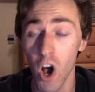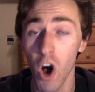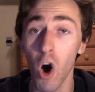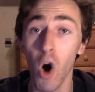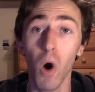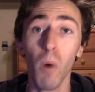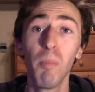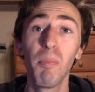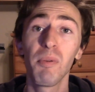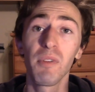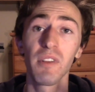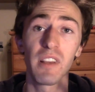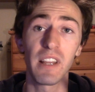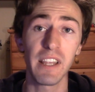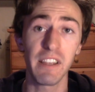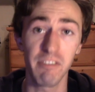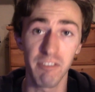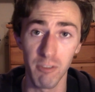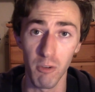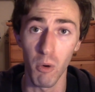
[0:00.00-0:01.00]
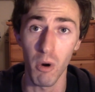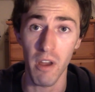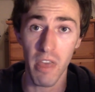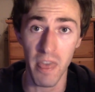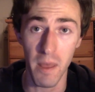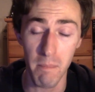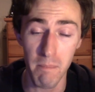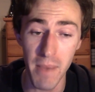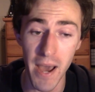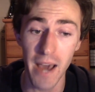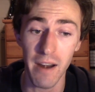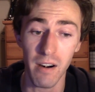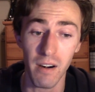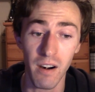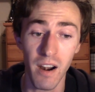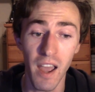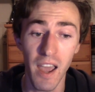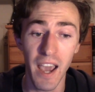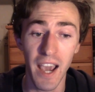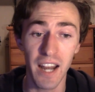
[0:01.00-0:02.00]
hopefully for the better,